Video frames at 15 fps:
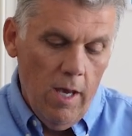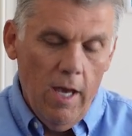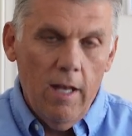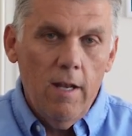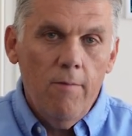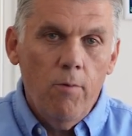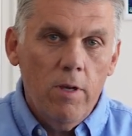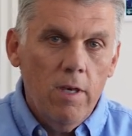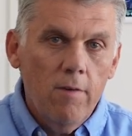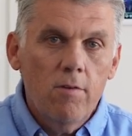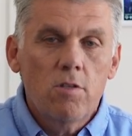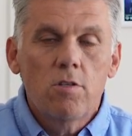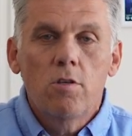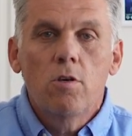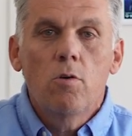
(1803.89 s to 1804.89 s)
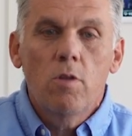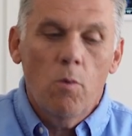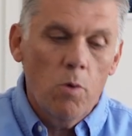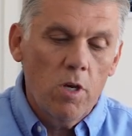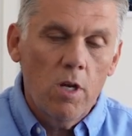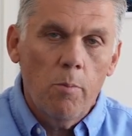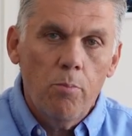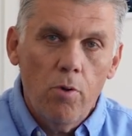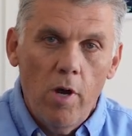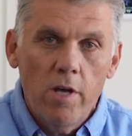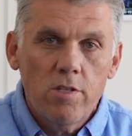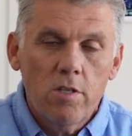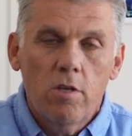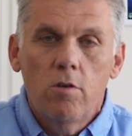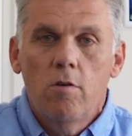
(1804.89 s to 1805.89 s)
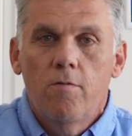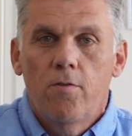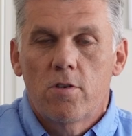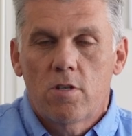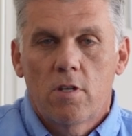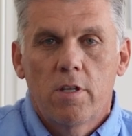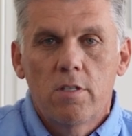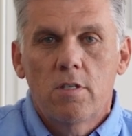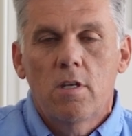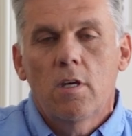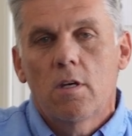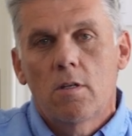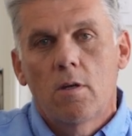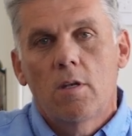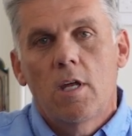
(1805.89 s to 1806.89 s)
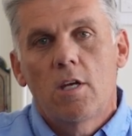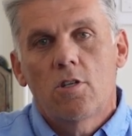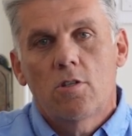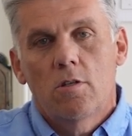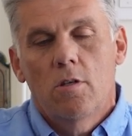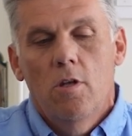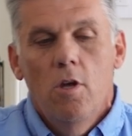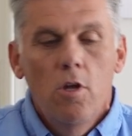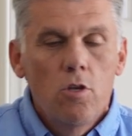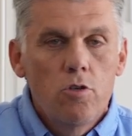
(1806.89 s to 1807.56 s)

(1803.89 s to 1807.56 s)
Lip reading: And if we give it to you, then we're going to prosecute you for soliciting a donation.